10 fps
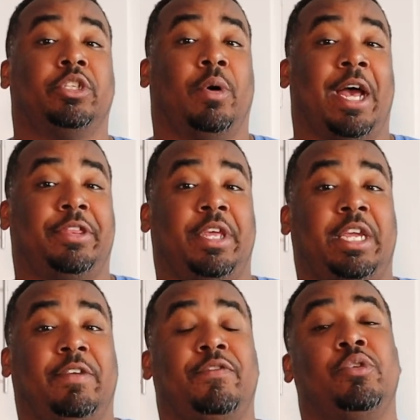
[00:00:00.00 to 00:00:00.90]
So I
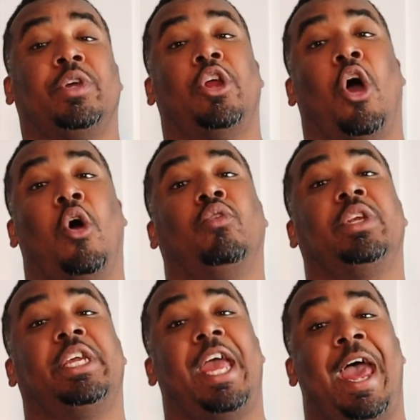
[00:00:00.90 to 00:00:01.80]
think if you could
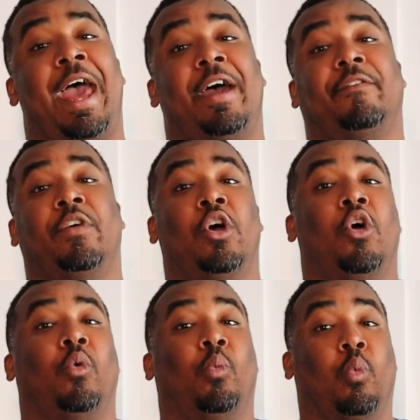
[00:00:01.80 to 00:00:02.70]
only have
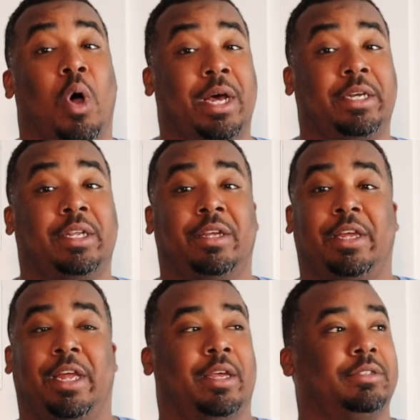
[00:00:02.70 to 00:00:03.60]
one
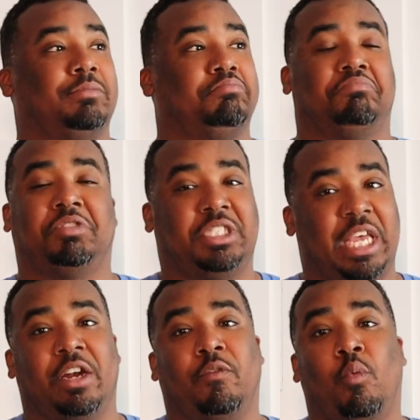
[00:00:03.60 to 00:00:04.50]

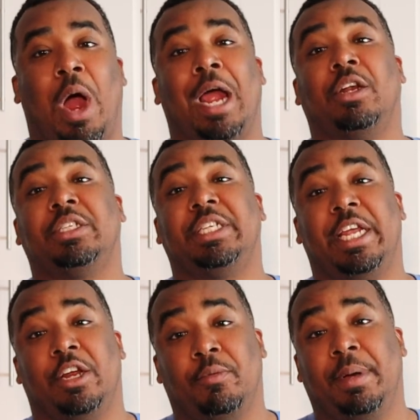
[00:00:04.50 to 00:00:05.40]
set of wireless
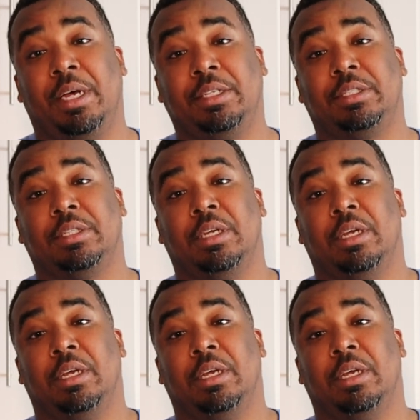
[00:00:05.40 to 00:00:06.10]
earbuds,